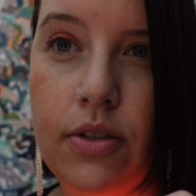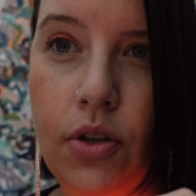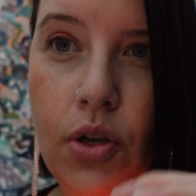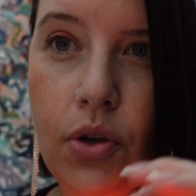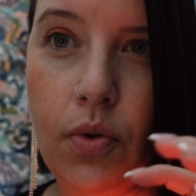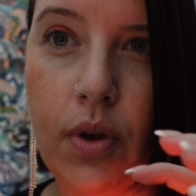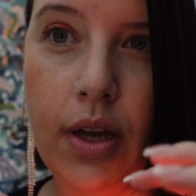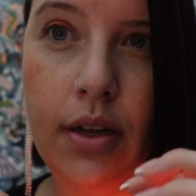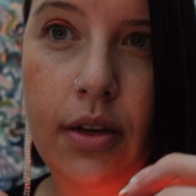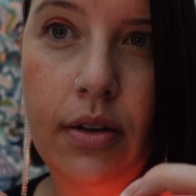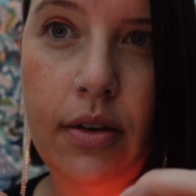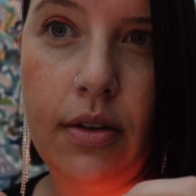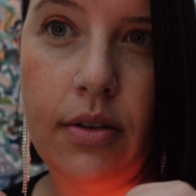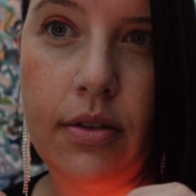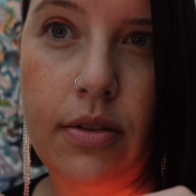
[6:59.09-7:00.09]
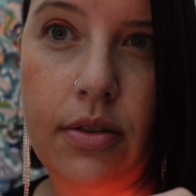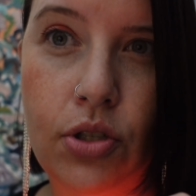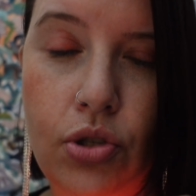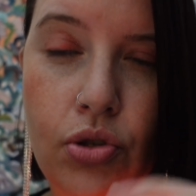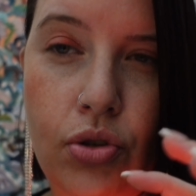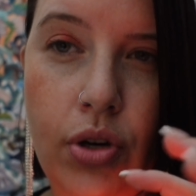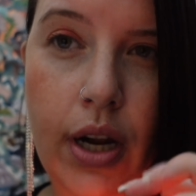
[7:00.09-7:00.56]
so you can
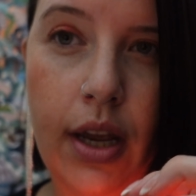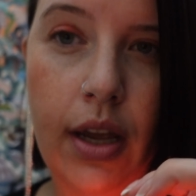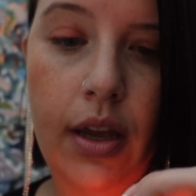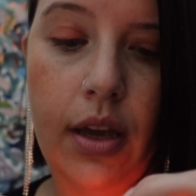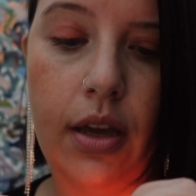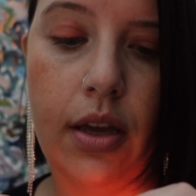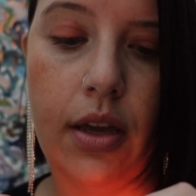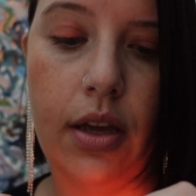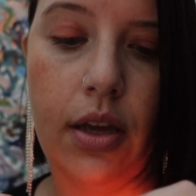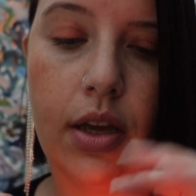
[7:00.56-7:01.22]
string